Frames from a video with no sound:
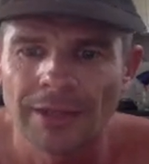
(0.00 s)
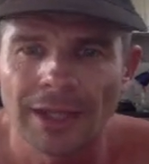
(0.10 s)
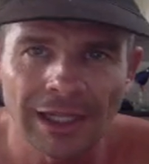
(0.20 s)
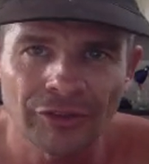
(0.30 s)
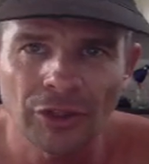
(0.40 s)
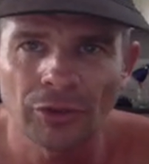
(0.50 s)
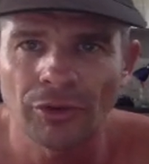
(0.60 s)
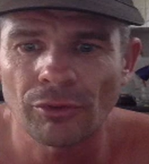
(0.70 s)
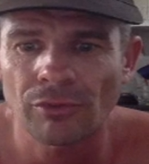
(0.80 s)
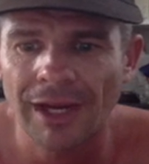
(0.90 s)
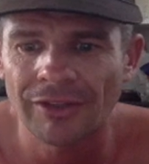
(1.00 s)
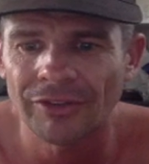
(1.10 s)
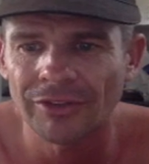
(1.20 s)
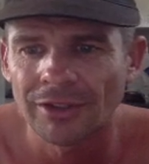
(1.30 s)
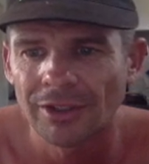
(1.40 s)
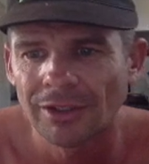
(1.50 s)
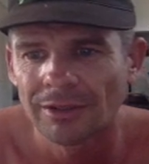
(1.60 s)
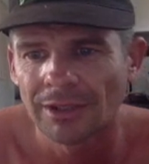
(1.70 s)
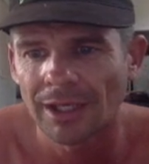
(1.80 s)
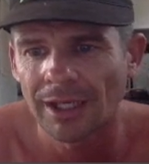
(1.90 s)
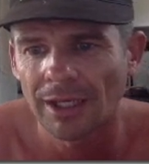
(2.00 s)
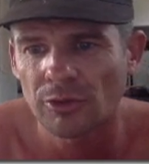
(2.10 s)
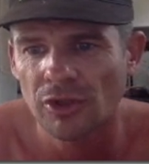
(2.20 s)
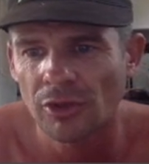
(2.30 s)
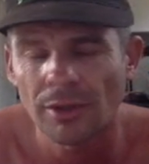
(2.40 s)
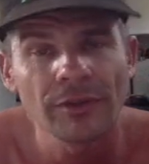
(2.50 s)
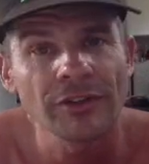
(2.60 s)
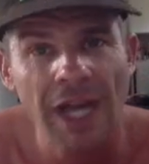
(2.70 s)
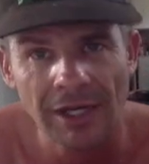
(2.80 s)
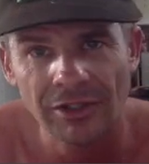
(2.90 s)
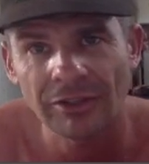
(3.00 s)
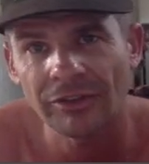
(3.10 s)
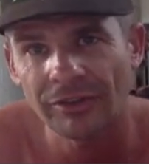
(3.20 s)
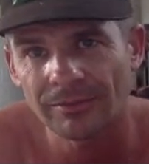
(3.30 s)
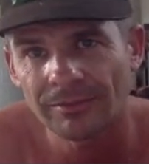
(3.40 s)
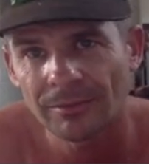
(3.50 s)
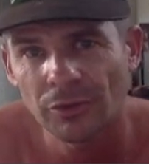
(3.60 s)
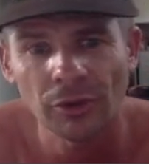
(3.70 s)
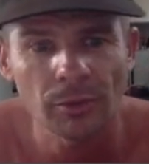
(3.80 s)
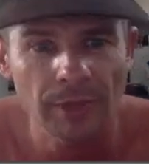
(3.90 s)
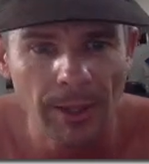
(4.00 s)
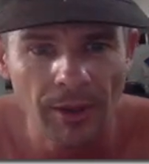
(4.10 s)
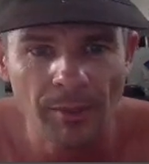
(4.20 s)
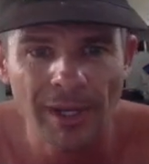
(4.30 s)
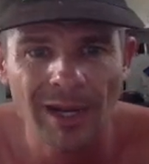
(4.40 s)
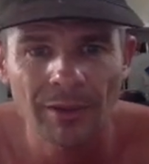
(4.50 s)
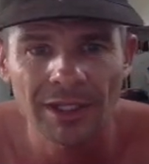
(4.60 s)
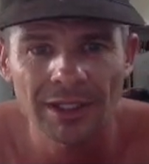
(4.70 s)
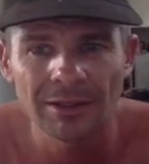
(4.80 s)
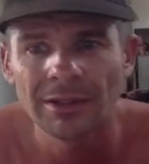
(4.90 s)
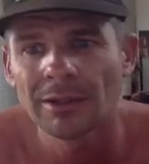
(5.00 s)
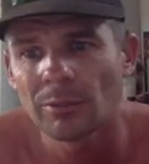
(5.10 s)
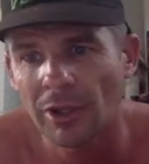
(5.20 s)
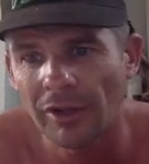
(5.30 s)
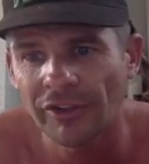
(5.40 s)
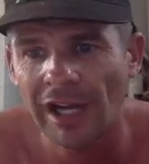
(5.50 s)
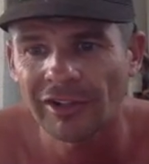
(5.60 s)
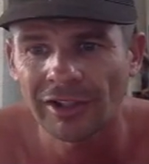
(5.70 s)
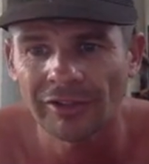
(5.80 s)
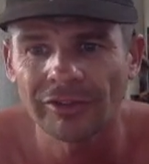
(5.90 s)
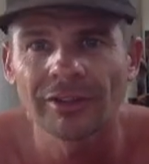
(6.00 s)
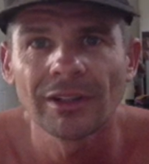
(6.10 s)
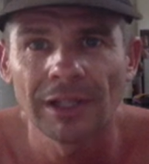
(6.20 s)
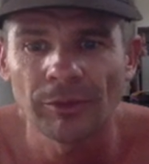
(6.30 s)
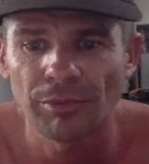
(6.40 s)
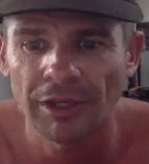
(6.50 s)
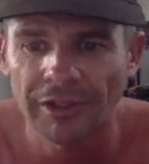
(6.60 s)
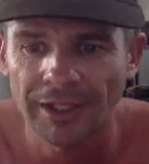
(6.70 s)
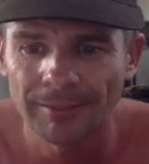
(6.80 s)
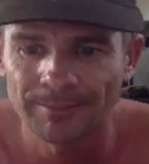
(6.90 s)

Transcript: Now let's go to the race, and I'll show you the tactics. So now we've got the power here, we've got the tactics, let's bring it down.